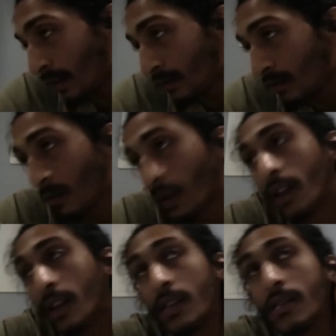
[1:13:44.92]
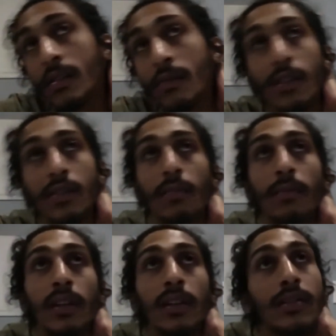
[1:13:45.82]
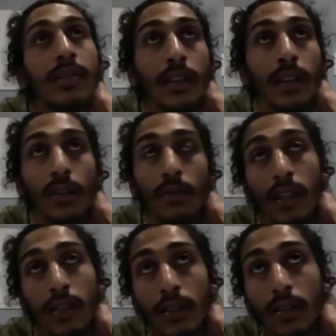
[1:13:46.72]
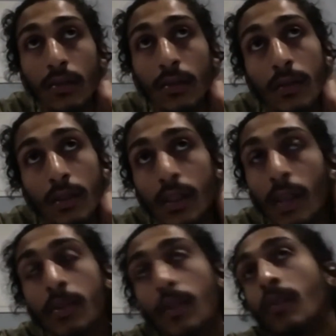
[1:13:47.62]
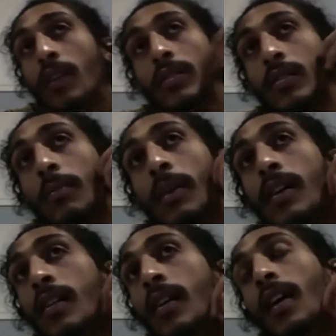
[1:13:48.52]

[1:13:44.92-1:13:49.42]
So what it is is when somebody doesn't clean their wrestling shoes and steps on the wrestling mat,